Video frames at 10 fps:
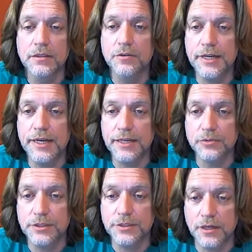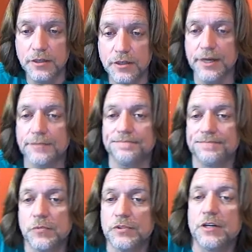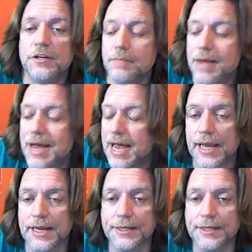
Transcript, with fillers: What do you guys want to talk about? What's on your mind?